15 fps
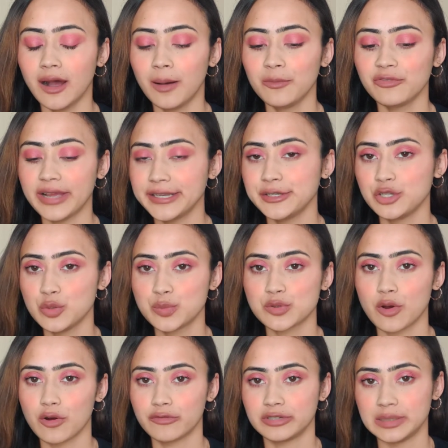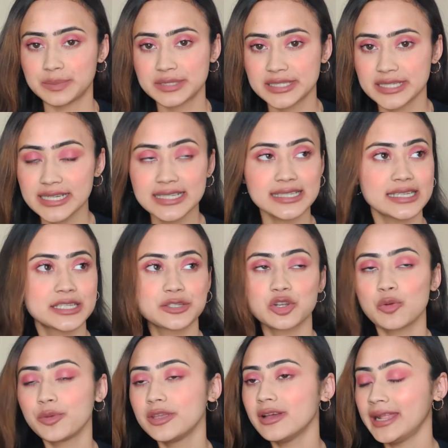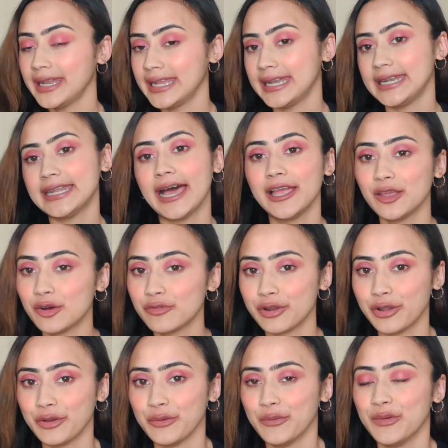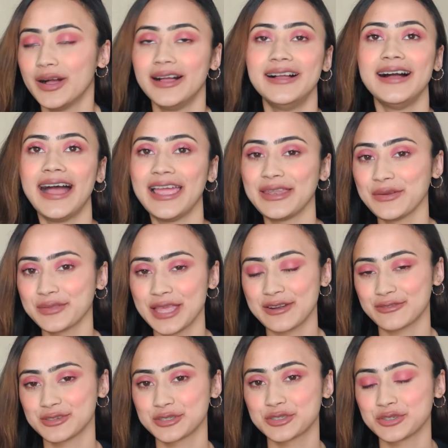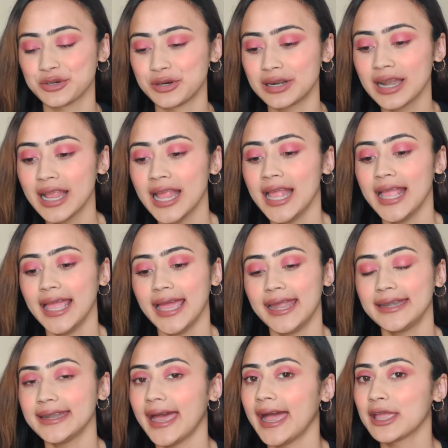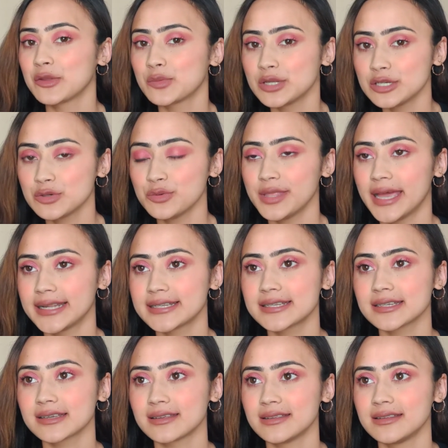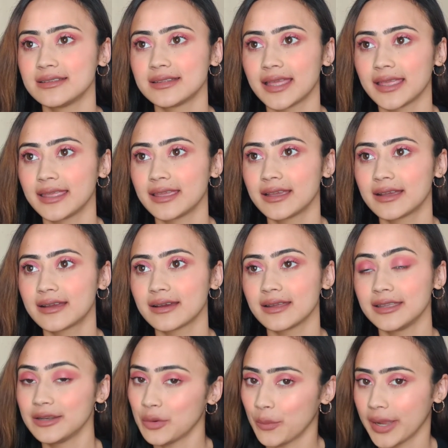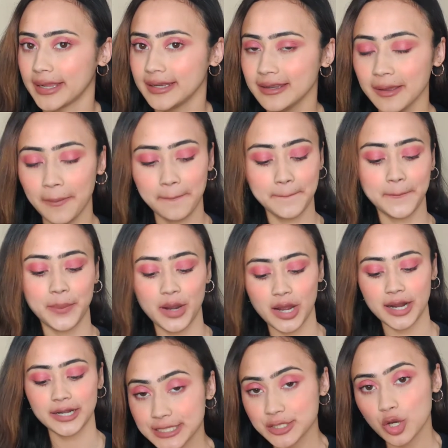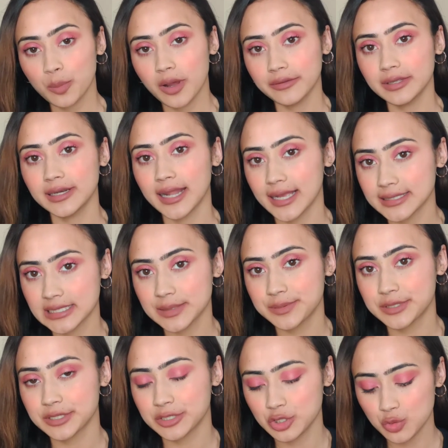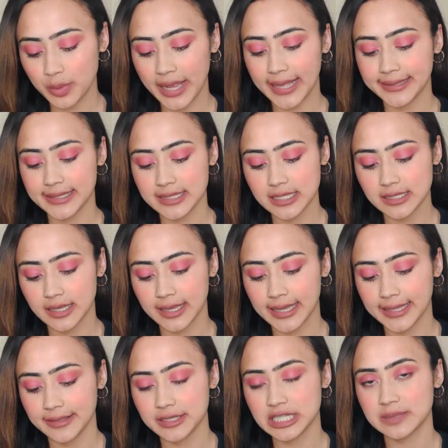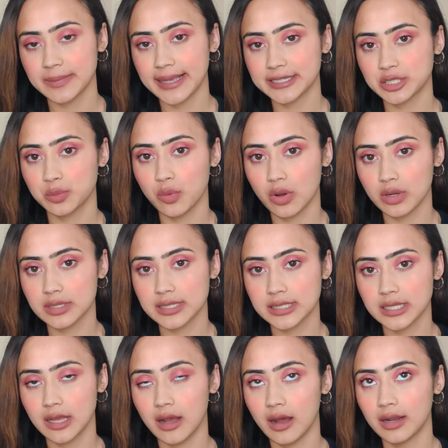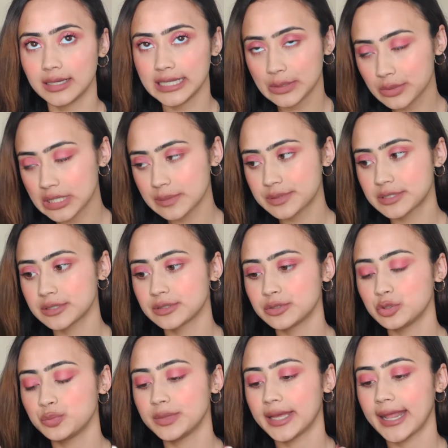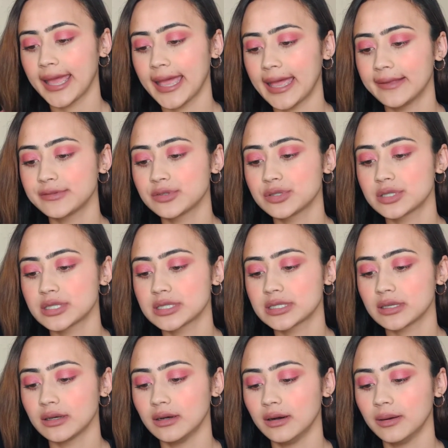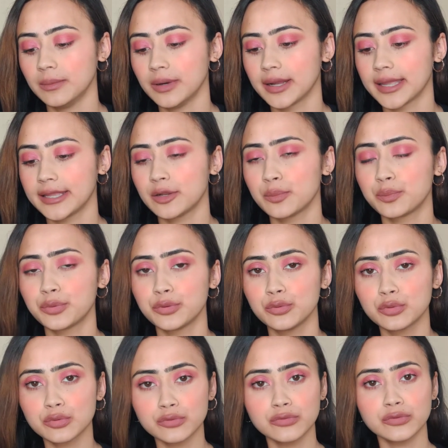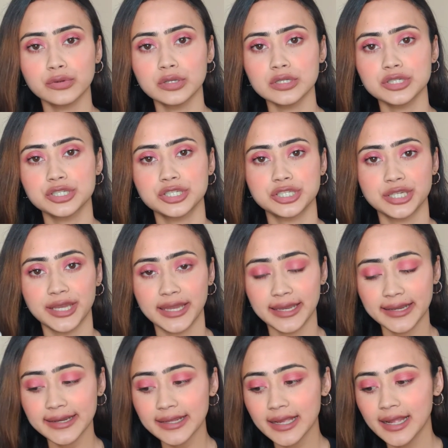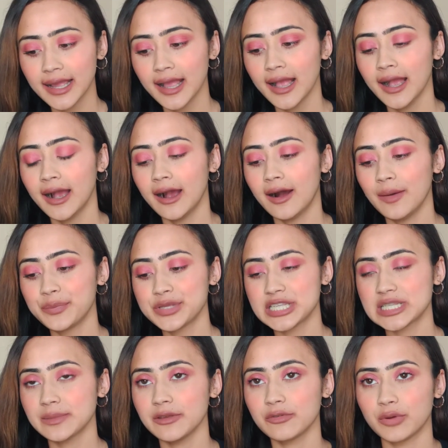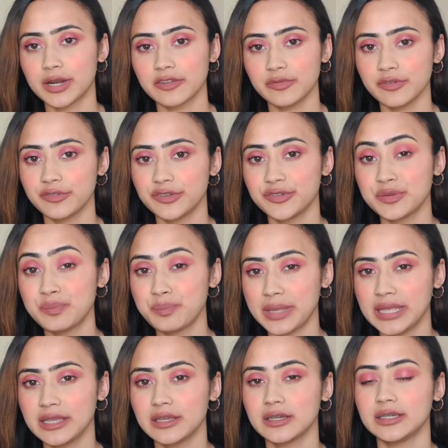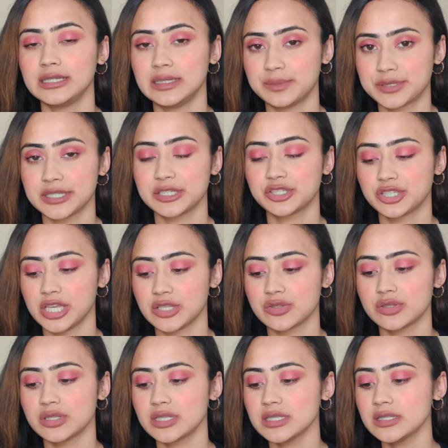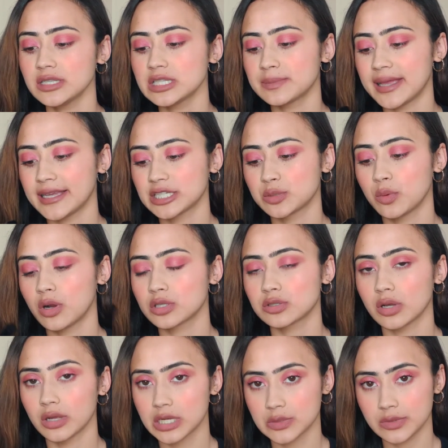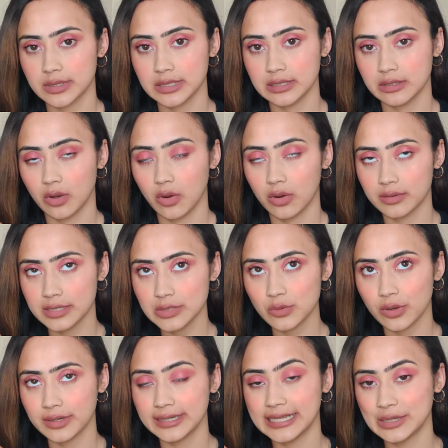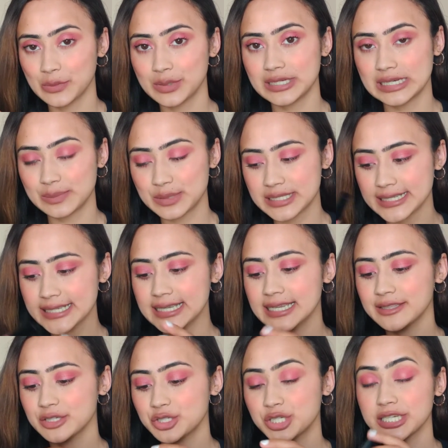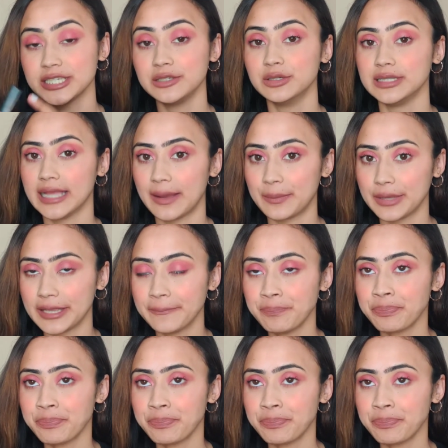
find dupes of lipsticks, it's gonna be an entire video. I know that for sure, and I will do that in a while. But let's talk about the last lipstick dupe, and this is again the Smashbox liquid lipstick dupe that I have. So this is again a beautiful shade. This is one of my favorite pink lipstick shades. So this is the Smashbox always on liquid lipstick in the shade Gulabi.